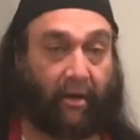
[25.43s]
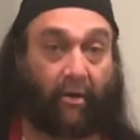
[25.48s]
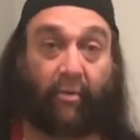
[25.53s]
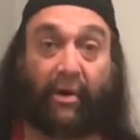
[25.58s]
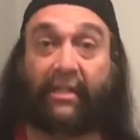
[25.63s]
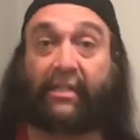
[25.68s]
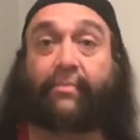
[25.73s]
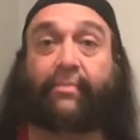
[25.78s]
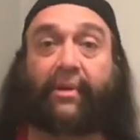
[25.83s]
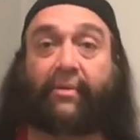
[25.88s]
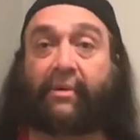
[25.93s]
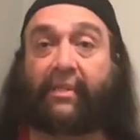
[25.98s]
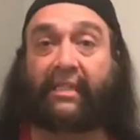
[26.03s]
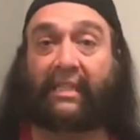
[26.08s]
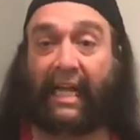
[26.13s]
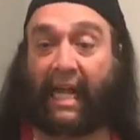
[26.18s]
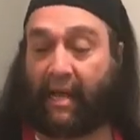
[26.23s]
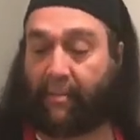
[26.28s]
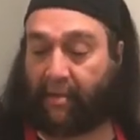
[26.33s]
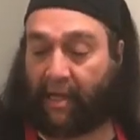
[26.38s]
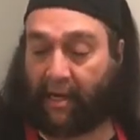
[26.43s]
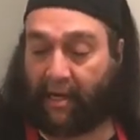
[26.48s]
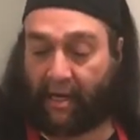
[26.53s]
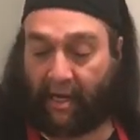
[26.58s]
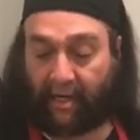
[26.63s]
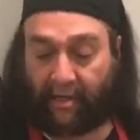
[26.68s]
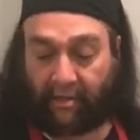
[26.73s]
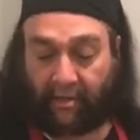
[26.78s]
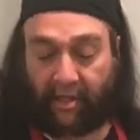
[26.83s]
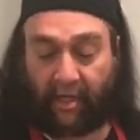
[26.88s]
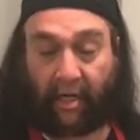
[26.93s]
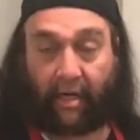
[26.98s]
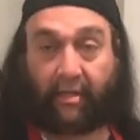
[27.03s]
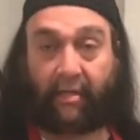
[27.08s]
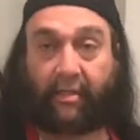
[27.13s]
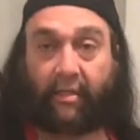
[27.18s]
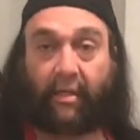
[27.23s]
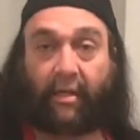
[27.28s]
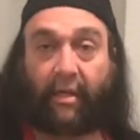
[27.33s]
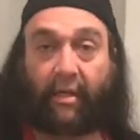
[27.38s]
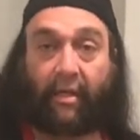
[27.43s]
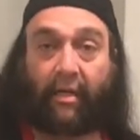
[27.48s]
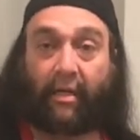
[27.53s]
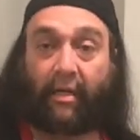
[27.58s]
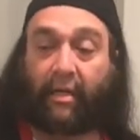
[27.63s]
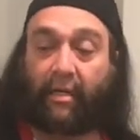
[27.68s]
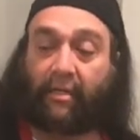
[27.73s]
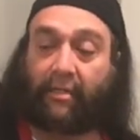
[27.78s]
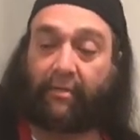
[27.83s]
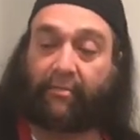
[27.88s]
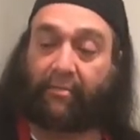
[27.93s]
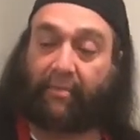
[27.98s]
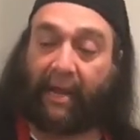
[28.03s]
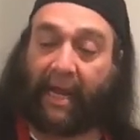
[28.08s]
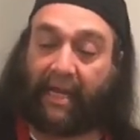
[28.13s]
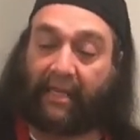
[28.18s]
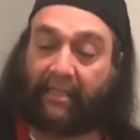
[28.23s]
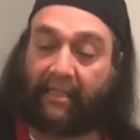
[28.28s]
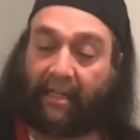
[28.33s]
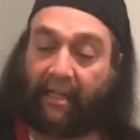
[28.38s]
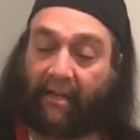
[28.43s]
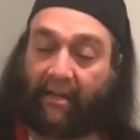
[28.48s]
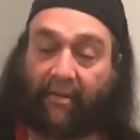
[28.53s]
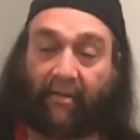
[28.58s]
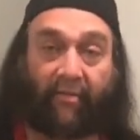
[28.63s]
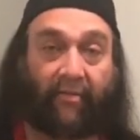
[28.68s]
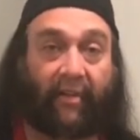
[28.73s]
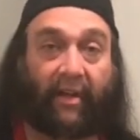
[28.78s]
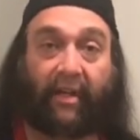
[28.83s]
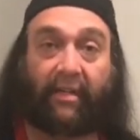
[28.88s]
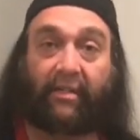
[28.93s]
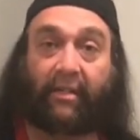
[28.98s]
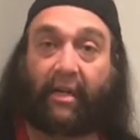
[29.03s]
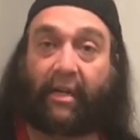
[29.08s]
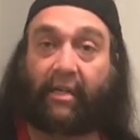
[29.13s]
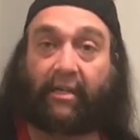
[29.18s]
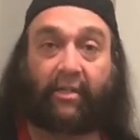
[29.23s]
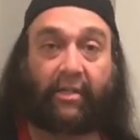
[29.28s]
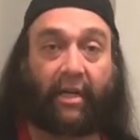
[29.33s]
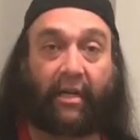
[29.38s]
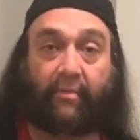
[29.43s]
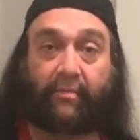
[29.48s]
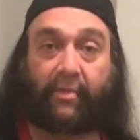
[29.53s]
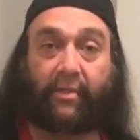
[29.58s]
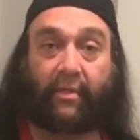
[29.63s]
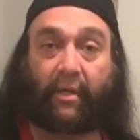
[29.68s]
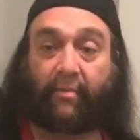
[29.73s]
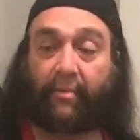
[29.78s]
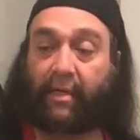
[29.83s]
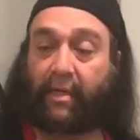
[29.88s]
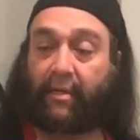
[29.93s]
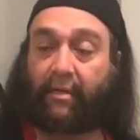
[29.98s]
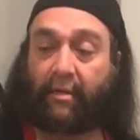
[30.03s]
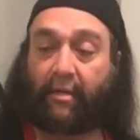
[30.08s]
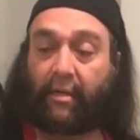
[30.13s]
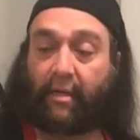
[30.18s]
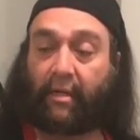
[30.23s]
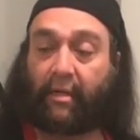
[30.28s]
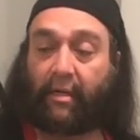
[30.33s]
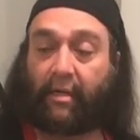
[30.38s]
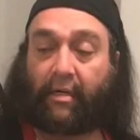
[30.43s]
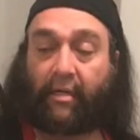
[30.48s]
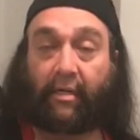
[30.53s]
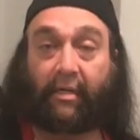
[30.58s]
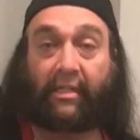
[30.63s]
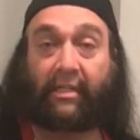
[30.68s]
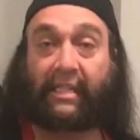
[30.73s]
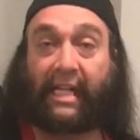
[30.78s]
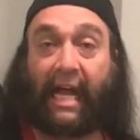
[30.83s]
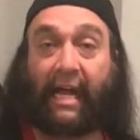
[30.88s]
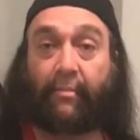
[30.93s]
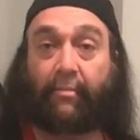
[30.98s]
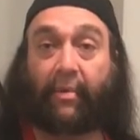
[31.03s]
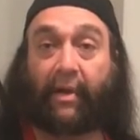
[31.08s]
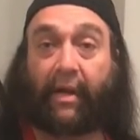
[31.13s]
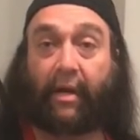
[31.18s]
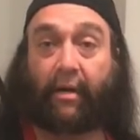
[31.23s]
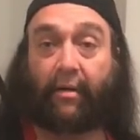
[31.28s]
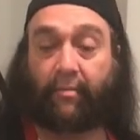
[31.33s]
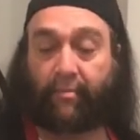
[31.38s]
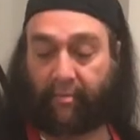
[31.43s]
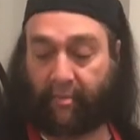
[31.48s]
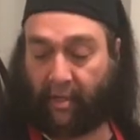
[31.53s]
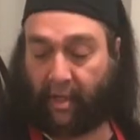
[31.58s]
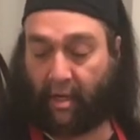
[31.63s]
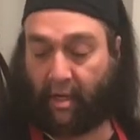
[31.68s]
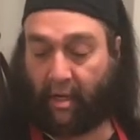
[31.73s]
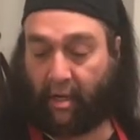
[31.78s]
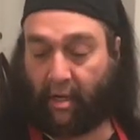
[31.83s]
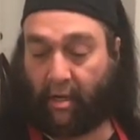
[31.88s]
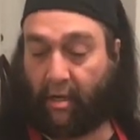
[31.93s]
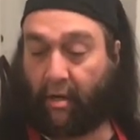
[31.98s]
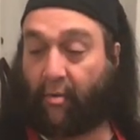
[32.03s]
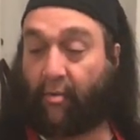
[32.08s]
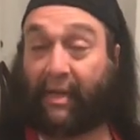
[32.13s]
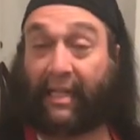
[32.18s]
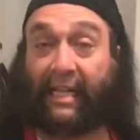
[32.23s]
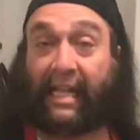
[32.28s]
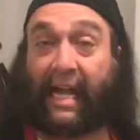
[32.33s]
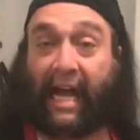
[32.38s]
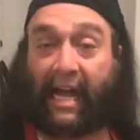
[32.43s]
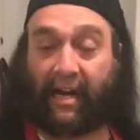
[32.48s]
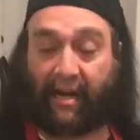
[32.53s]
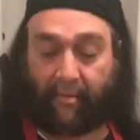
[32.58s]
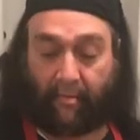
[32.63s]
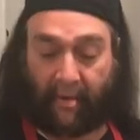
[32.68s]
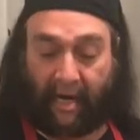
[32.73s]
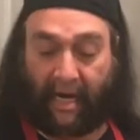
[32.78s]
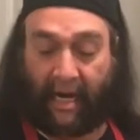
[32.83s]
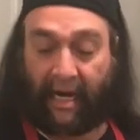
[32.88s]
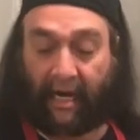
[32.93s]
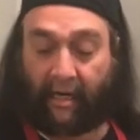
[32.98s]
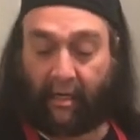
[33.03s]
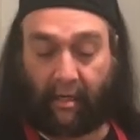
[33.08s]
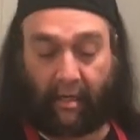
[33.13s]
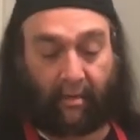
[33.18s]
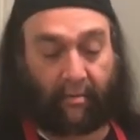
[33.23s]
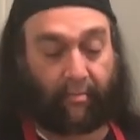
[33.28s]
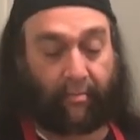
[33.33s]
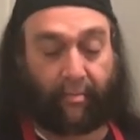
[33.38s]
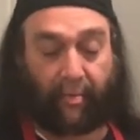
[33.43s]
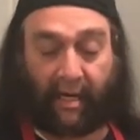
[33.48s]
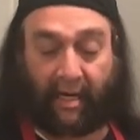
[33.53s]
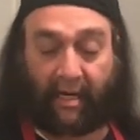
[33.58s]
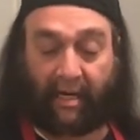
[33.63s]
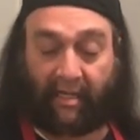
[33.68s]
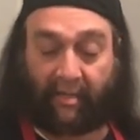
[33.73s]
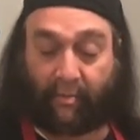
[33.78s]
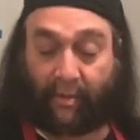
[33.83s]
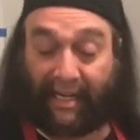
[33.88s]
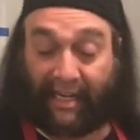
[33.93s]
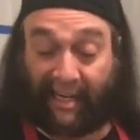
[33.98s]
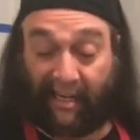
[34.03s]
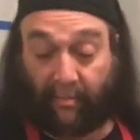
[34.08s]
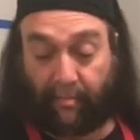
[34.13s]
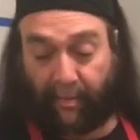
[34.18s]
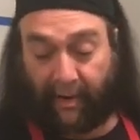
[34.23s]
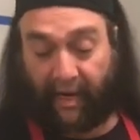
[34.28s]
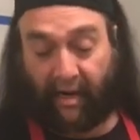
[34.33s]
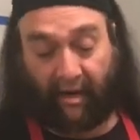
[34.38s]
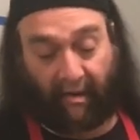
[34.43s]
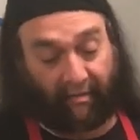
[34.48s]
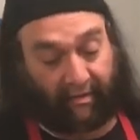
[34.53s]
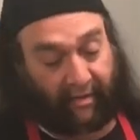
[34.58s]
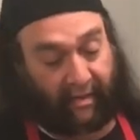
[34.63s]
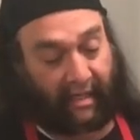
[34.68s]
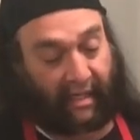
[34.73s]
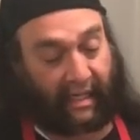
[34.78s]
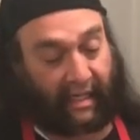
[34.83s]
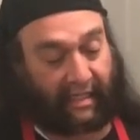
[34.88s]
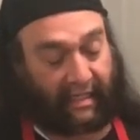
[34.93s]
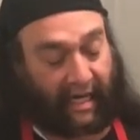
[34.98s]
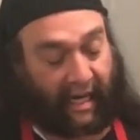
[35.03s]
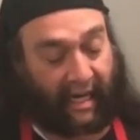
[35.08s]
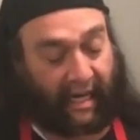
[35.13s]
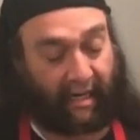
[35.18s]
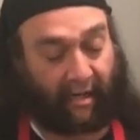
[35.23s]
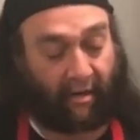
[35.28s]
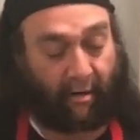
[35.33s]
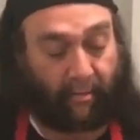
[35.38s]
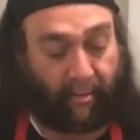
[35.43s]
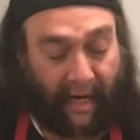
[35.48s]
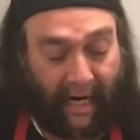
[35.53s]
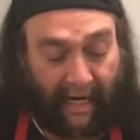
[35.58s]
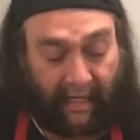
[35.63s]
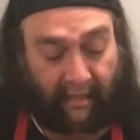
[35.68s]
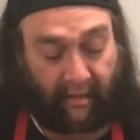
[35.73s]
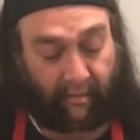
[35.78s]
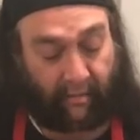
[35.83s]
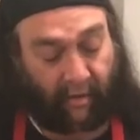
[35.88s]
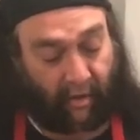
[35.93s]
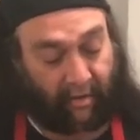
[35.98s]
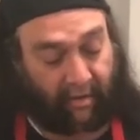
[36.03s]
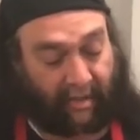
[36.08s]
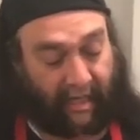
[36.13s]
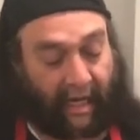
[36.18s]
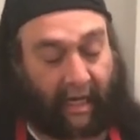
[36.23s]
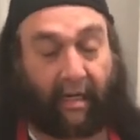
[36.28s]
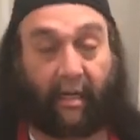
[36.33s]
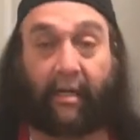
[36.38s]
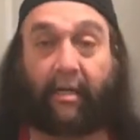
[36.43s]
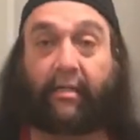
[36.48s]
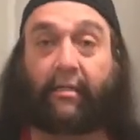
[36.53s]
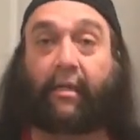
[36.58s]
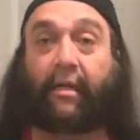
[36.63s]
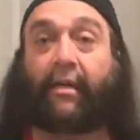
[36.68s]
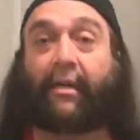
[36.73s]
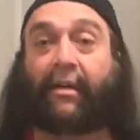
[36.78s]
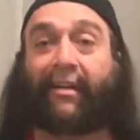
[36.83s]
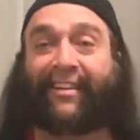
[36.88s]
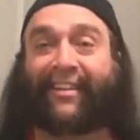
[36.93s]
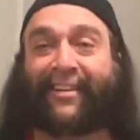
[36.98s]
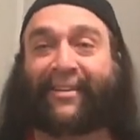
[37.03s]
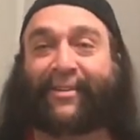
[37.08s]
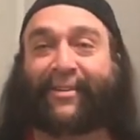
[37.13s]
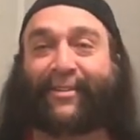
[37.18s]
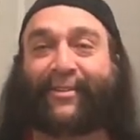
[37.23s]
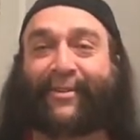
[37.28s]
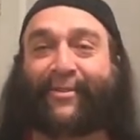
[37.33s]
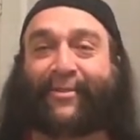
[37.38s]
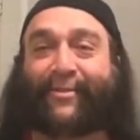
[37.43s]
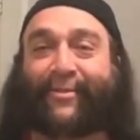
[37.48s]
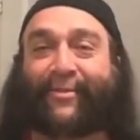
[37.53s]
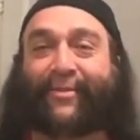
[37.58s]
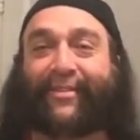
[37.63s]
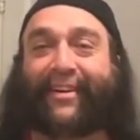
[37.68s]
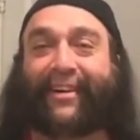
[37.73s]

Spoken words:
recipe with salmon and just some basic fish and chips. I mean, you just add beer. With that in mind, because we need beer for this, I had to go buy some Dos Equis. So